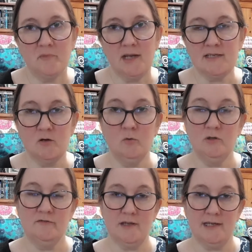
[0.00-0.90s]
is that all
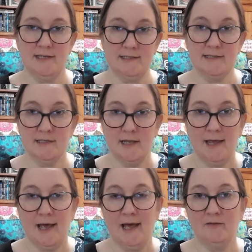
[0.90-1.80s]
of these
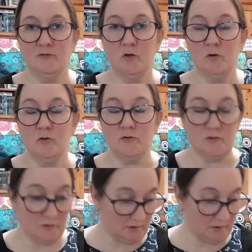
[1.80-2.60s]
have got